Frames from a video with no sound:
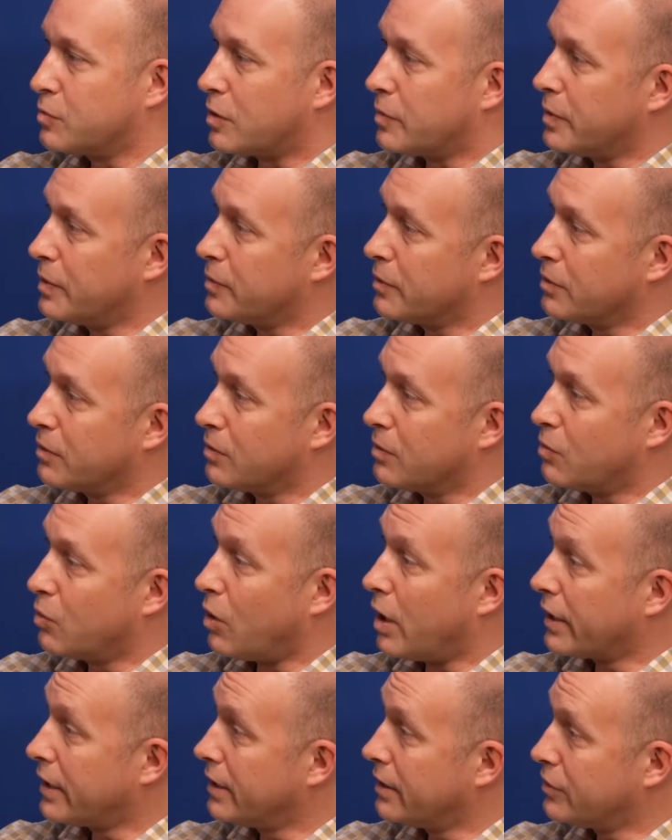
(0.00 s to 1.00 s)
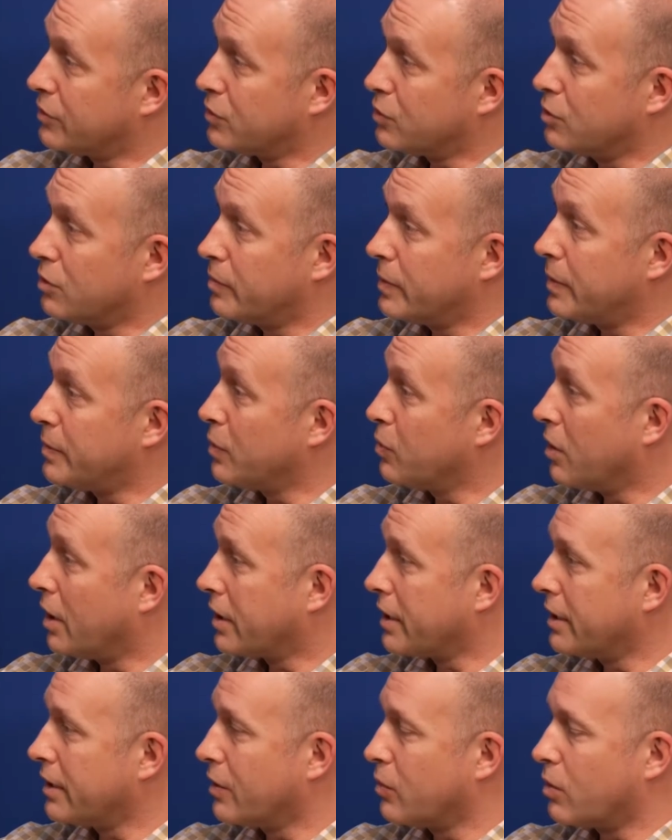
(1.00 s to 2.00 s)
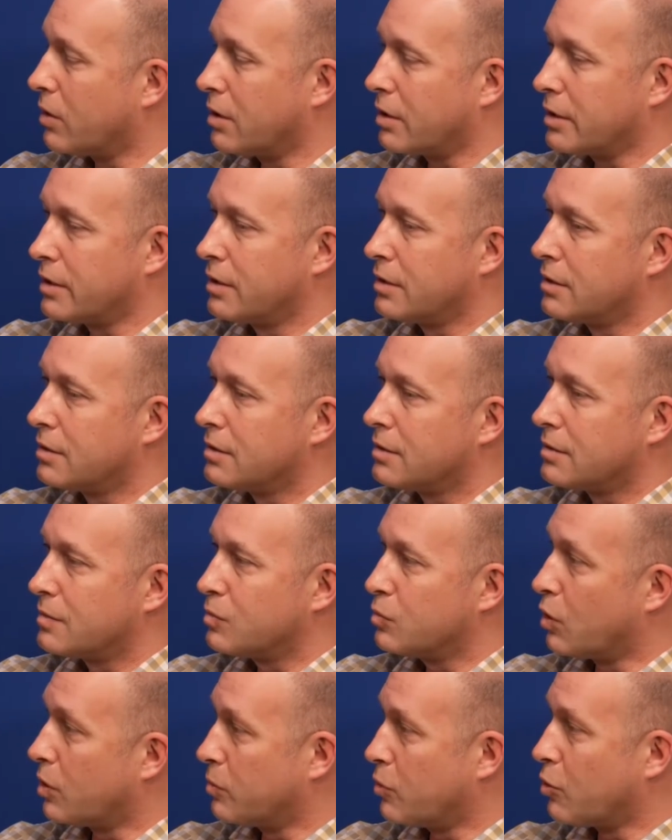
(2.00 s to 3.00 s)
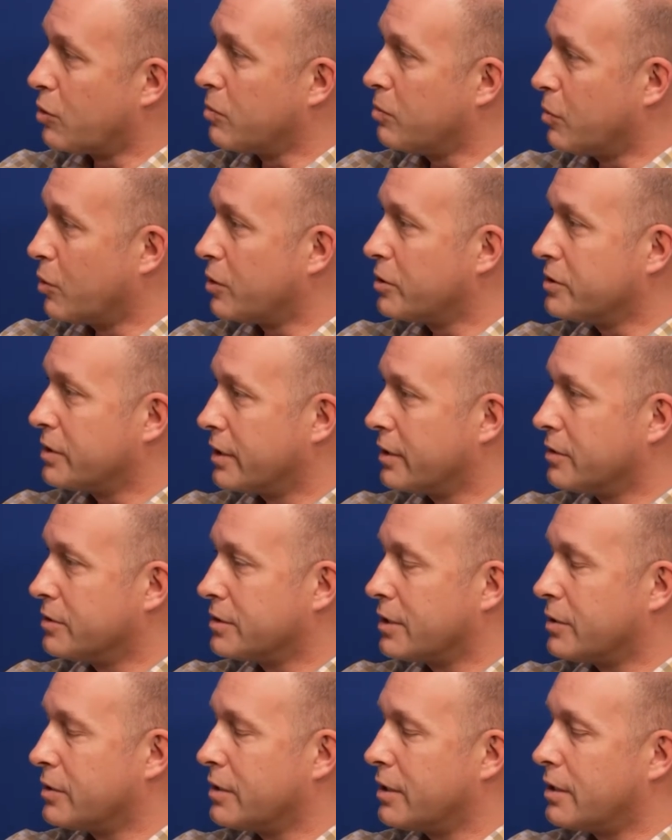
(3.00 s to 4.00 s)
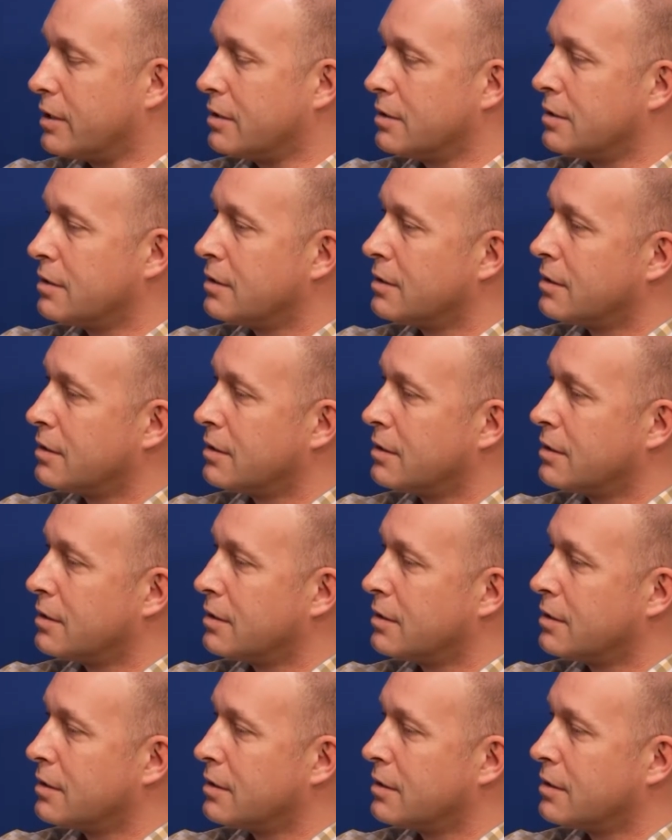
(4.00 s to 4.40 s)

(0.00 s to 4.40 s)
more people walking to school, maybe walking to work, more motorcycles out there.